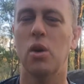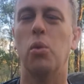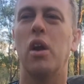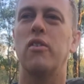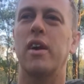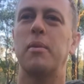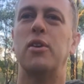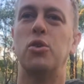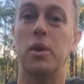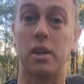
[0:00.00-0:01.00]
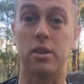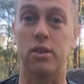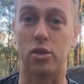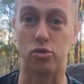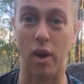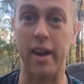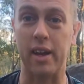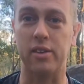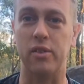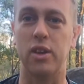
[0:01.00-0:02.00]
What I recommend doing, and this is a great
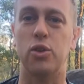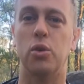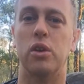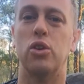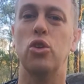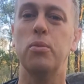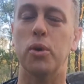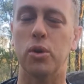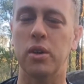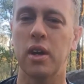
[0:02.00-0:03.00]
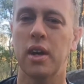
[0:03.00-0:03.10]
activity to do on the new moon,